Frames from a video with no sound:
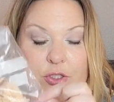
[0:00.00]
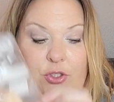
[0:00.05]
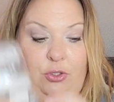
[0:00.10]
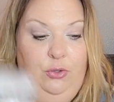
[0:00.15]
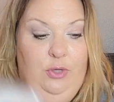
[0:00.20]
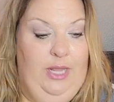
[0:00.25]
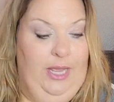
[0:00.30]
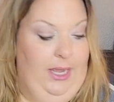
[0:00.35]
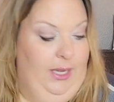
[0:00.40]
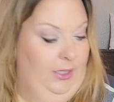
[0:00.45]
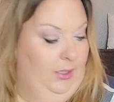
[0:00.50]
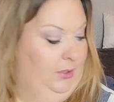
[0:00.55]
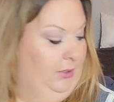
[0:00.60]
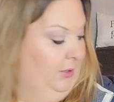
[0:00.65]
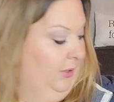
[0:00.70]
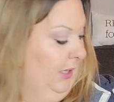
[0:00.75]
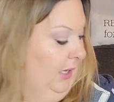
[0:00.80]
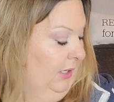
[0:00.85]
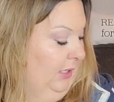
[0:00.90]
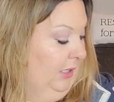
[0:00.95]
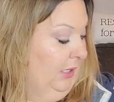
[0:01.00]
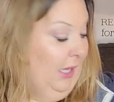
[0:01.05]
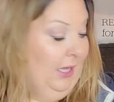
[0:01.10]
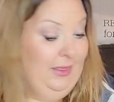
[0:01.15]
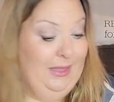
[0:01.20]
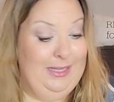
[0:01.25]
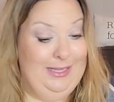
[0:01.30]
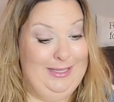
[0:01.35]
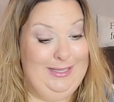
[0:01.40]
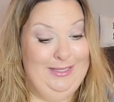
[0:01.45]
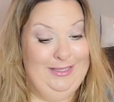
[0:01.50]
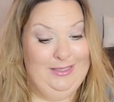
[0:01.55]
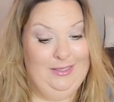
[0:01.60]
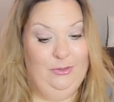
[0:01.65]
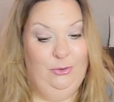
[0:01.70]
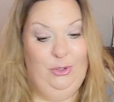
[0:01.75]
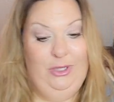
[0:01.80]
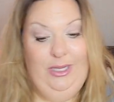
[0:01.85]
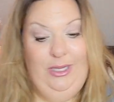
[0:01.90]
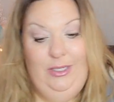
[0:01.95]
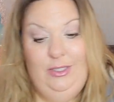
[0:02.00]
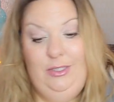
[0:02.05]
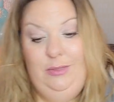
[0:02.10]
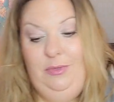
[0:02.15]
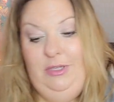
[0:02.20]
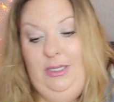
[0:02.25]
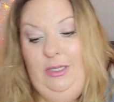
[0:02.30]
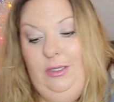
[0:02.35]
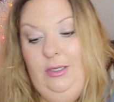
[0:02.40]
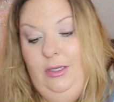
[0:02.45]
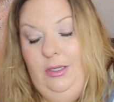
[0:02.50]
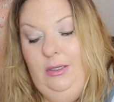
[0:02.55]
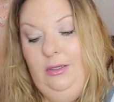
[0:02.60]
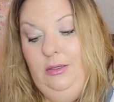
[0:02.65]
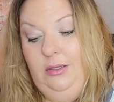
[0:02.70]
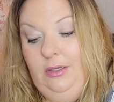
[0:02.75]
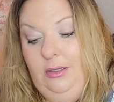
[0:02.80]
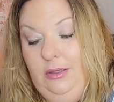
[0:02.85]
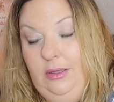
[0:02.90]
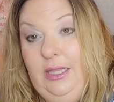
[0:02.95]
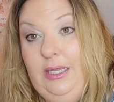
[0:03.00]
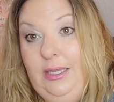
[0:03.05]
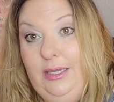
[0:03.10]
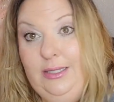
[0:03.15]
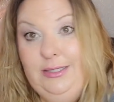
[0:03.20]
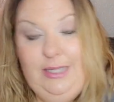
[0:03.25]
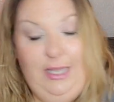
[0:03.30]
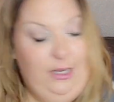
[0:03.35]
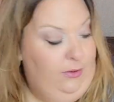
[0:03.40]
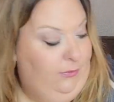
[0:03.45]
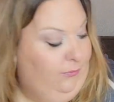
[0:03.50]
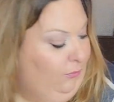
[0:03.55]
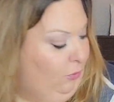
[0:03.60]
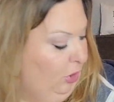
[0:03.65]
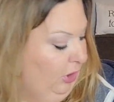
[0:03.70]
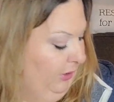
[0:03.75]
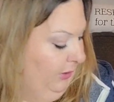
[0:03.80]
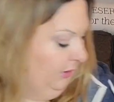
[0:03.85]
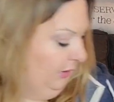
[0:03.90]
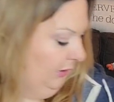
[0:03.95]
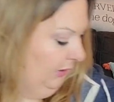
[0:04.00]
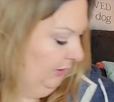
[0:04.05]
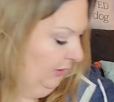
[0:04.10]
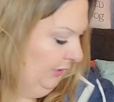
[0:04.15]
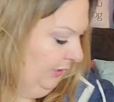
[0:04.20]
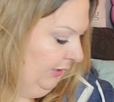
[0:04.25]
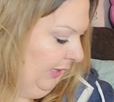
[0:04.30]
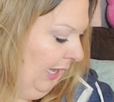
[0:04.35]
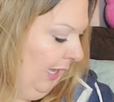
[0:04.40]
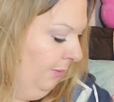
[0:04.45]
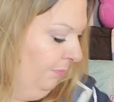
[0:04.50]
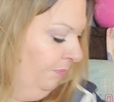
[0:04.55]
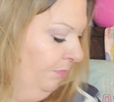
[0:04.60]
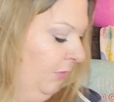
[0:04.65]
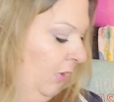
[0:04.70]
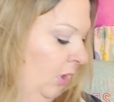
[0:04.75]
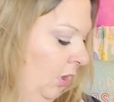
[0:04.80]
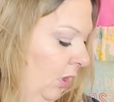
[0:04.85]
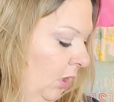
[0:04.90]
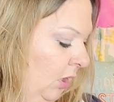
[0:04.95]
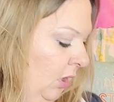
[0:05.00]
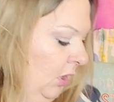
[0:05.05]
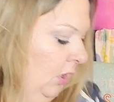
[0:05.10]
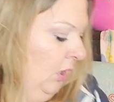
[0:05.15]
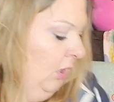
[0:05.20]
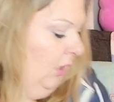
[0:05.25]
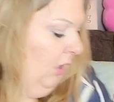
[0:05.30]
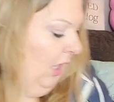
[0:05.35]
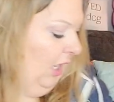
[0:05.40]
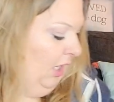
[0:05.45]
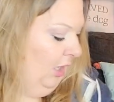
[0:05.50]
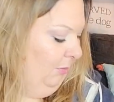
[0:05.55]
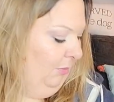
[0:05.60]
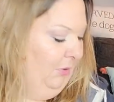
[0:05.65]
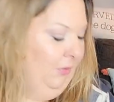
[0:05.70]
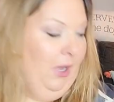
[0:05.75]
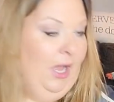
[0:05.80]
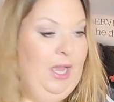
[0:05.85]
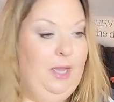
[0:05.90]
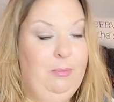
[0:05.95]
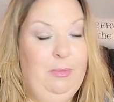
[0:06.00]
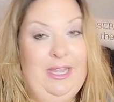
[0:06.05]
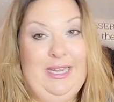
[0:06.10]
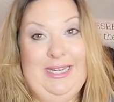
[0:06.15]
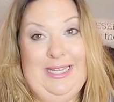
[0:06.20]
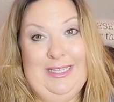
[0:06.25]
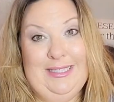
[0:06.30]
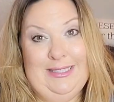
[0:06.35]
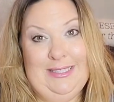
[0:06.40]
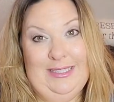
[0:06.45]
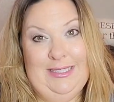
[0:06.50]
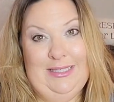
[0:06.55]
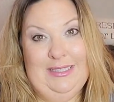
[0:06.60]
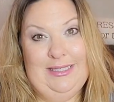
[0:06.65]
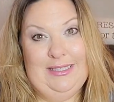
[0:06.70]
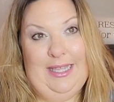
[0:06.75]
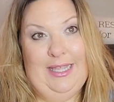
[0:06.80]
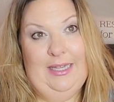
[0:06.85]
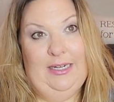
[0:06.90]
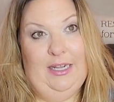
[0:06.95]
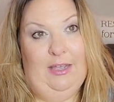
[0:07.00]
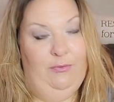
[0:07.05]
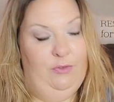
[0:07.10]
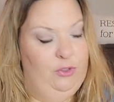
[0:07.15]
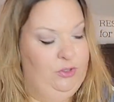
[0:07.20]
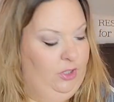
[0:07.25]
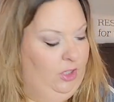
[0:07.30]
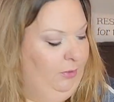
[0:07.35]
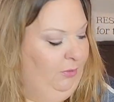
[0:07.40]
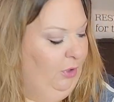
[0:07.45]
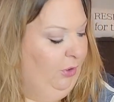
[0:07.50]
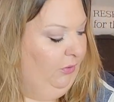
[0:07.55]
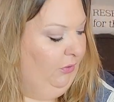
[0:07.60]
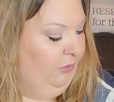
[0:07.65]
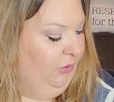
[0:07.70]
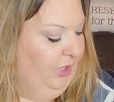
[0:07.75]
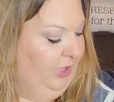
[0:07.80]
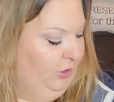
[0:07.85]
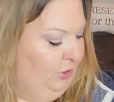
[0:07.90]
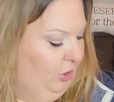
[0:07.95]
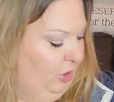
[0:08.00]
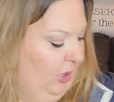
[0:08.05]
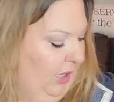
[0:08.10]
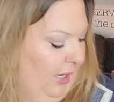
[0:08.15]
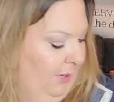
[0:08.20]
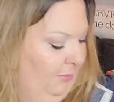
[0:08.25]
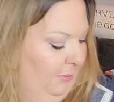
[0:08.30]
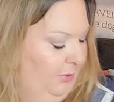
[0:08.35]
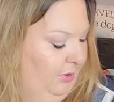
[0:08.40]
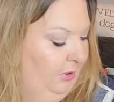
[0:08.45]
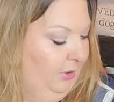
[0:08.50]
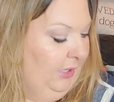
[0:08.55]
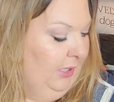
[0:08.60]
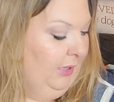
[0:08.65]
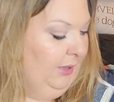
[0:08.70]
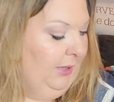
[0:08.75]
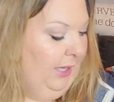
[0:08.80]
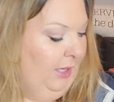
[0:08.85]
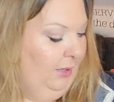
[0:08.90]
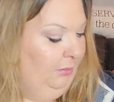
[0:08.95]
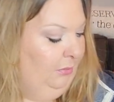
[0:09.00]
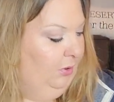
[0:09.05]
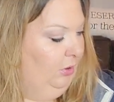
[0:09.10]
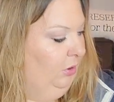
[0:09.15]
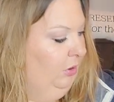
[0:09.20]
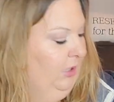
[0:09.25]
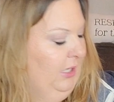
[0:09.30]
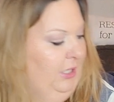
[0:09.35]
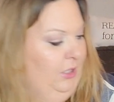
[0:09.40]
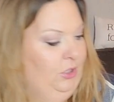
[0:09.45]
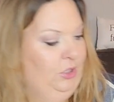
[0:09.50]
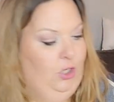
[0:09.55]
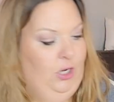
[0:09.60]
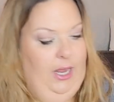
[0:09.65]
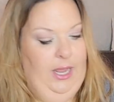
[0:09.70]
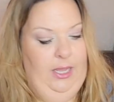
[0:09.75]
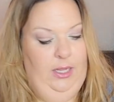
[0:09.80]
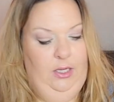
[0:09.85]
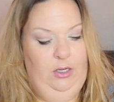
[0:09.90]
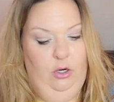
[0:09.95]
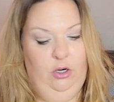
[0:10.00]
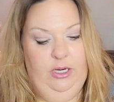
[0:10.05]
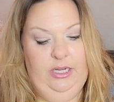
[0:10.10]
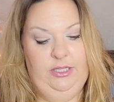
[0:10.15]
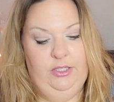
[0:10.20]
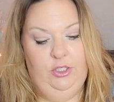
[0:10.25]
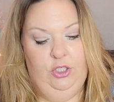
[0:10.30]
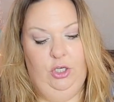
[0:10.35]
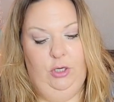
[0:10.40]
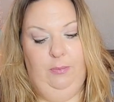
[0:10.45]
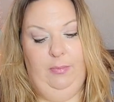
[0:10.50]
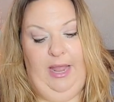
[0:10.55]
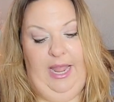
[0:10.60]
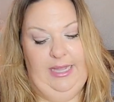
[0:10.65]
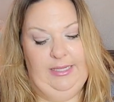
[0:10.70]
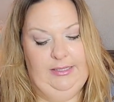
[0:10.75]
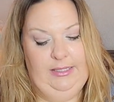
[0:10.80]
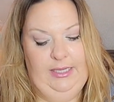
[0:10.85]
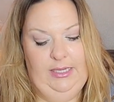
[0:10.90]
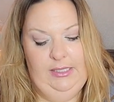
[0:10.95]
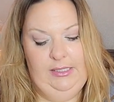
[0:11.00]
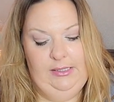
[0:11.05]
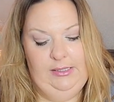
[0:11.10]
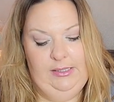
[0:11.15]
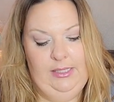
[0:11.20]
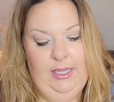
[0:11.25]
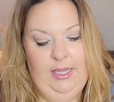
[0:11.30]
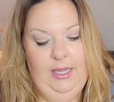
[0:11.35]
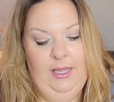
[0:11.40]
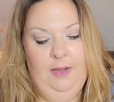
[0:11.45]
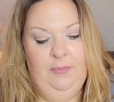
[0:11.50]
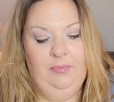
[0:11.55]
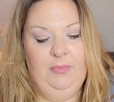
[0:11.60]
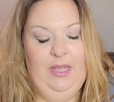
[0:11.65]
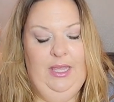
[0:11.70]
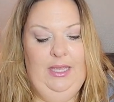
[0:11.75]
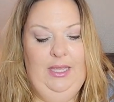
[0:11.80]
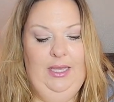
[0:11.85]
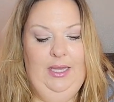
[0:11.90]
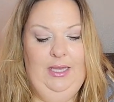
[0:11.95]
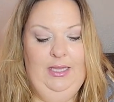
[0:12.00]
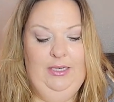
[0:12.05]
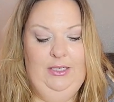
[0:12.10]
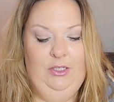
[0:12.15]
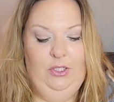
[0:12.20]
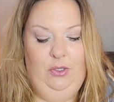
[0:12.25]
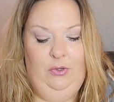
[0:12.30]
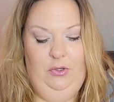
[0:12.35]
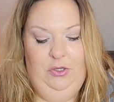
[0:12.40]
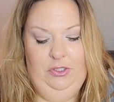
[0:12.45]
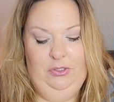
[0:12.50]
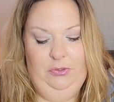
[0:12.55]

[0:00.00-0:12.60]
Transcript: doodads that I think he is going to be like excited for. He's going to dig that. My nieces and nephews are coming over for Easter. I'm building them little Easter egg or Easter baskets. And